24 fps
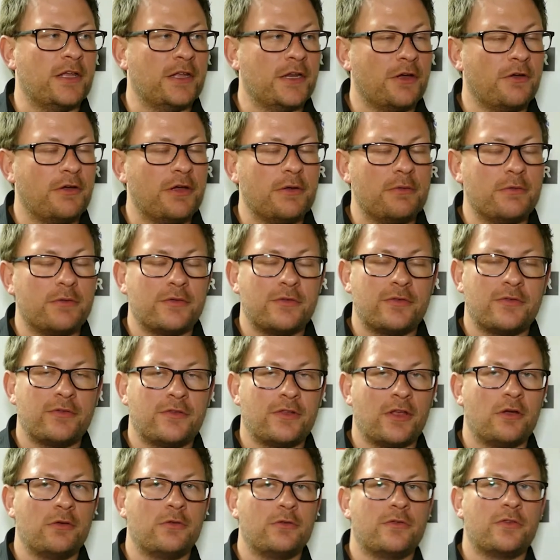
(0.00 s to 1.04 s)
You know, it was
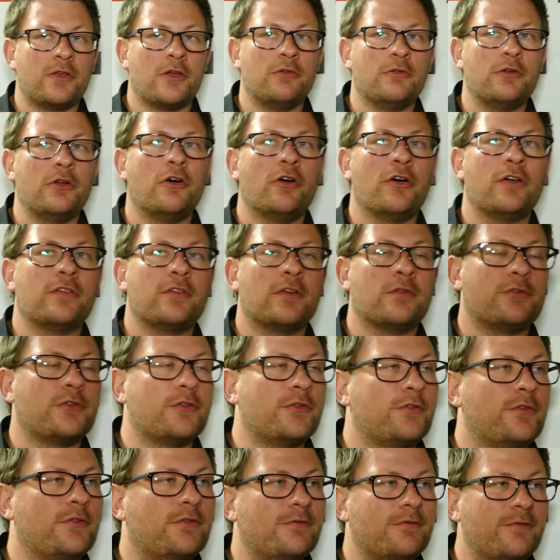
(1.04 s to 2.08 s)
so so nice. I
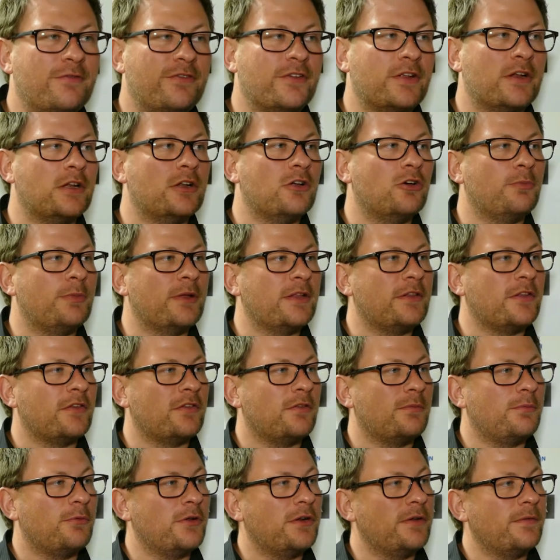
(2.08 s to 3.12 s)
just feel a little bit
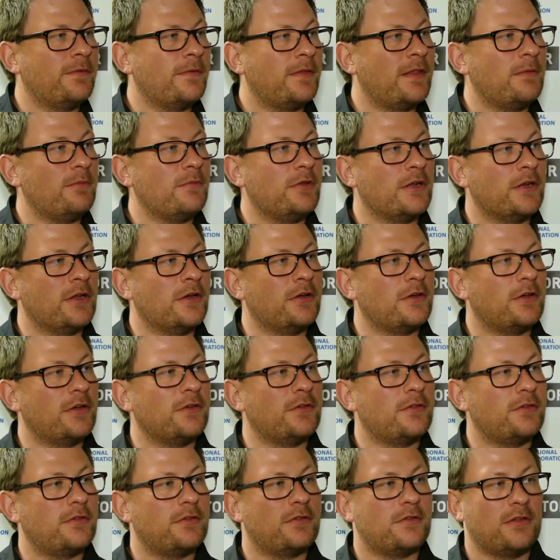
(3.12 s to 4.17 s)
disappointed for them, you know,
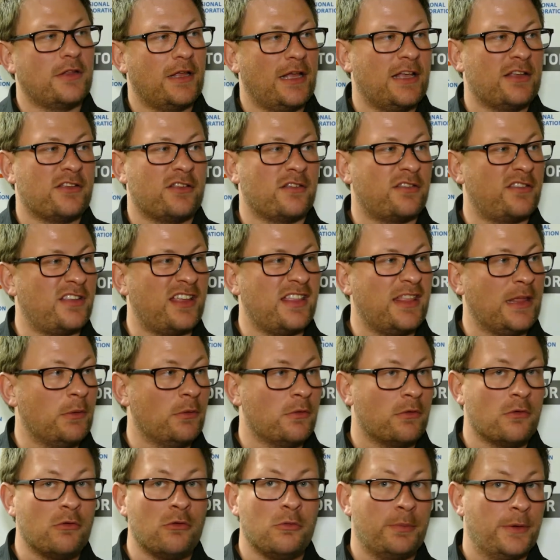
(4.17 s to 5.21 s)
because as I say, they
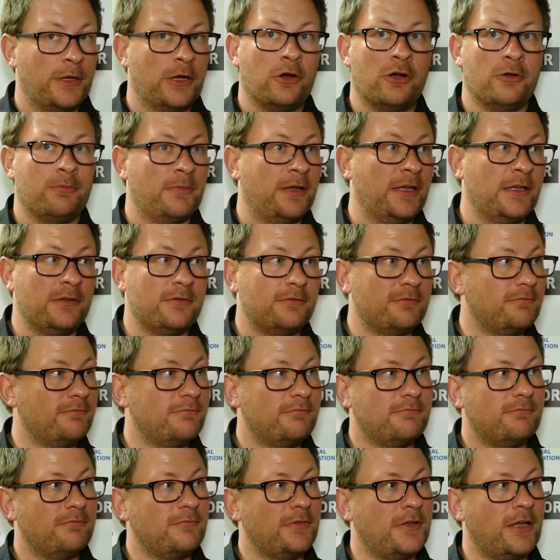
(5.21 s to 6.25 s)
were all behind me.
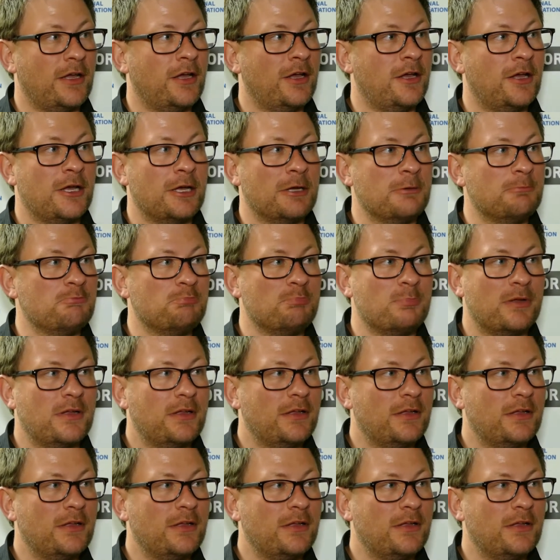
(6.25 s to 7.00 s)
Yeah. Um,